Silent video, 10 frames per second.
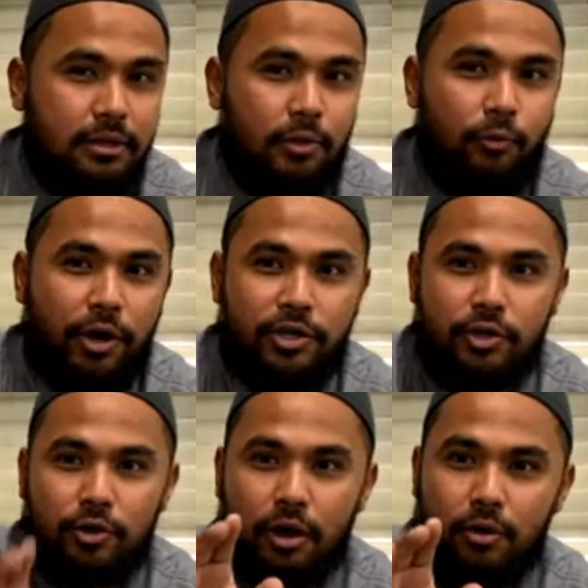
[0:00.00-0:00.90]
When
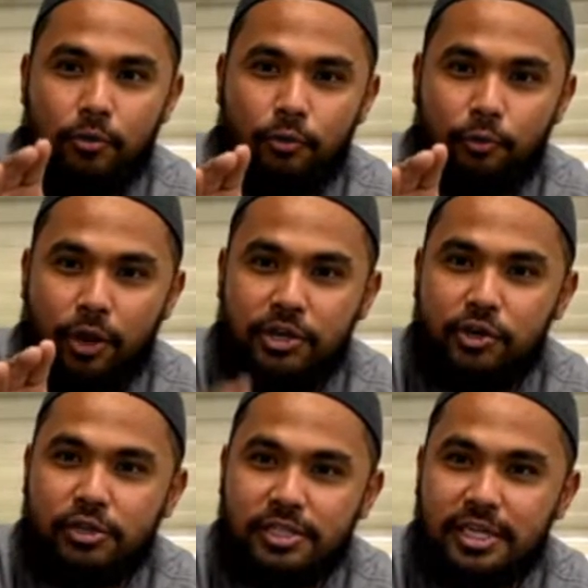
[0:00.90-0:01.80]

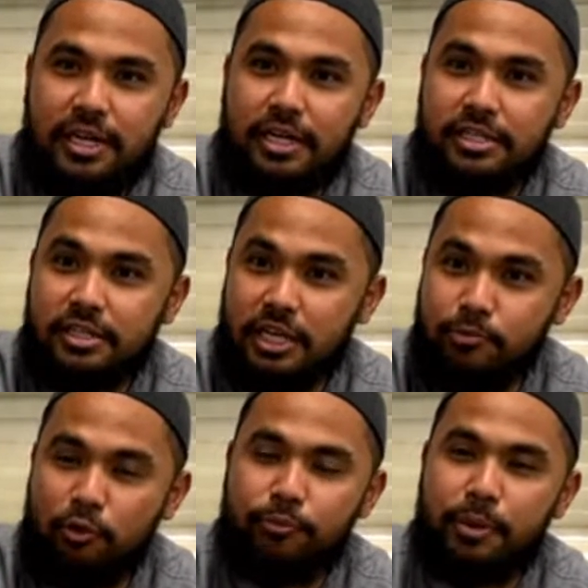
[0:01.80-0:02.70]
your sin is
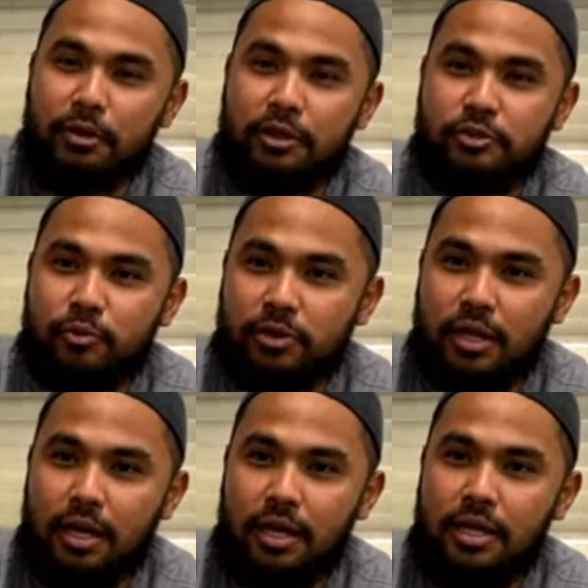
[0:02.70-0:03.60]
removed by Allah subhanahu wa
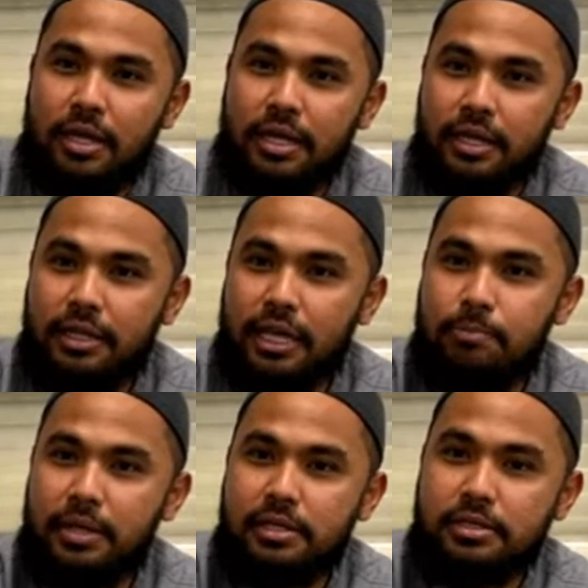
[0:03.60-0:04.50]
ta'ala, that
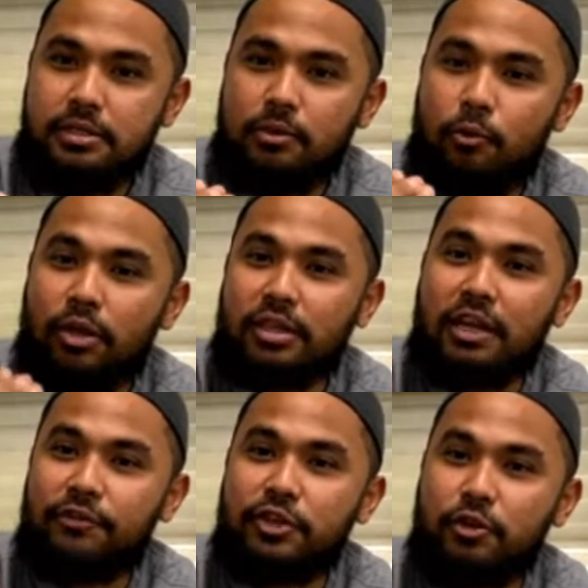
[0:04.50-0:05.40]
means what
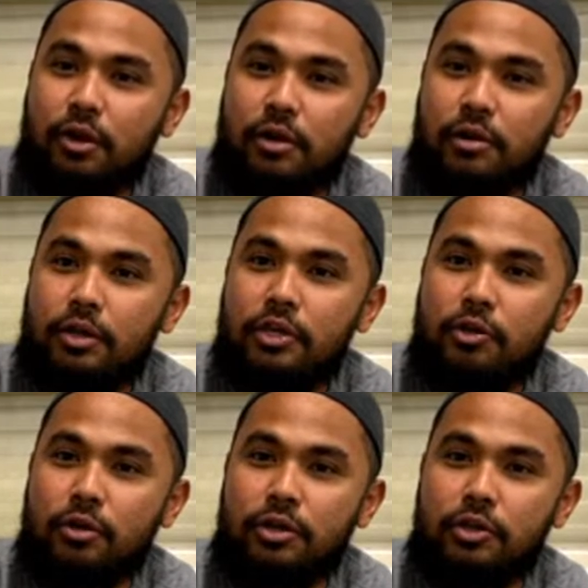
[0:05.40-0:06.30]
left in
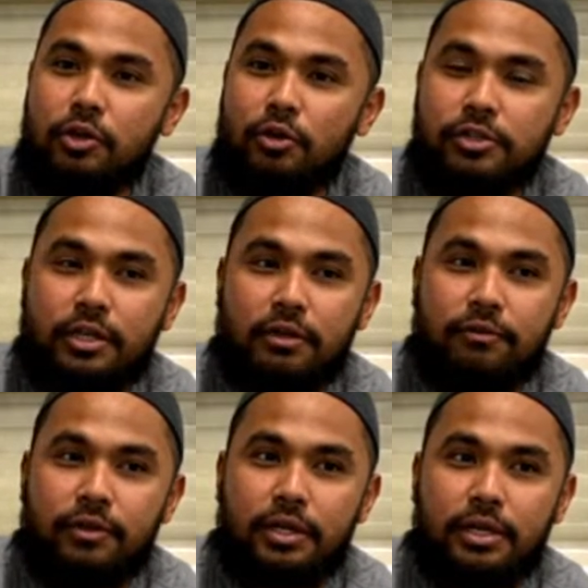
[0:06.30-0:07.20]
yourself
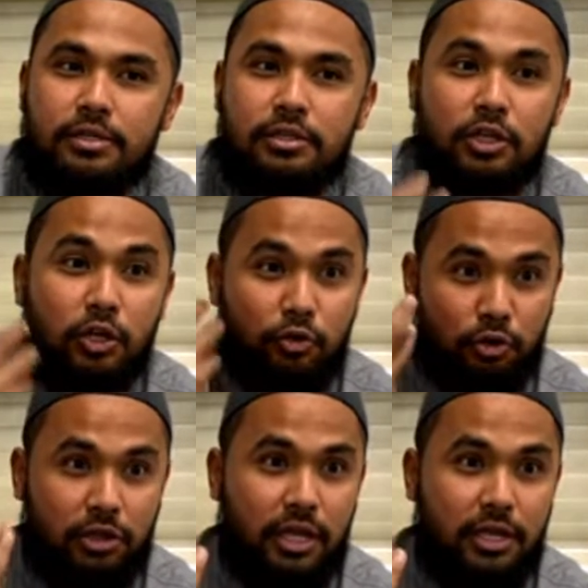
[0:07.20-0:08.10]
is the
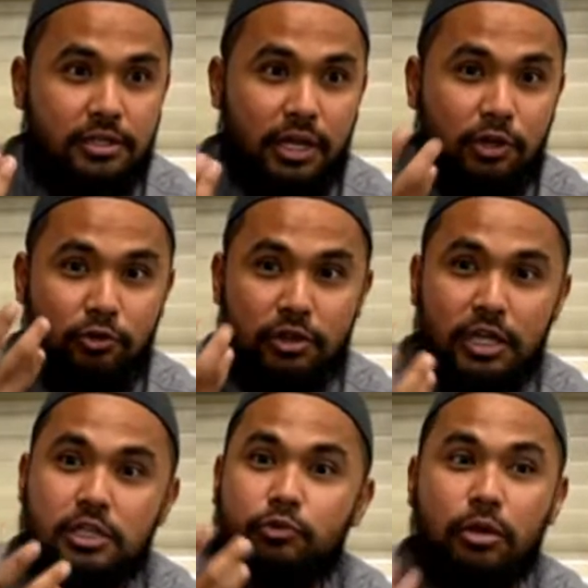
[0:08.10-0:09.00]
good things, and good
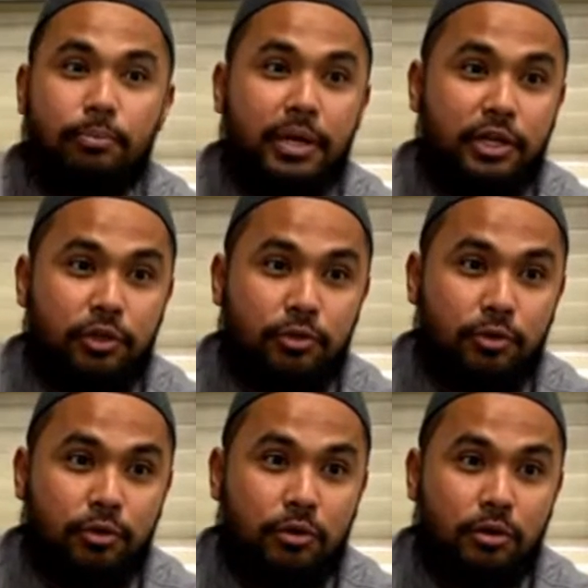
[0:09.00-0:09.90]
things will bring you
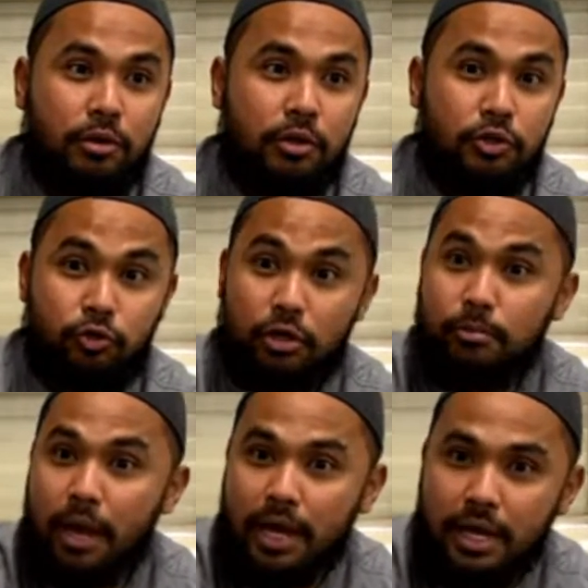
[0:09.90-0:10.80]
to
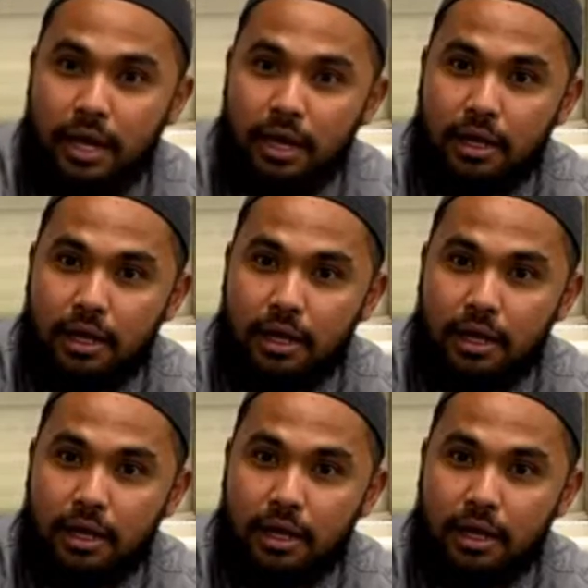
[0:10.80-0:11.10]
ibadah.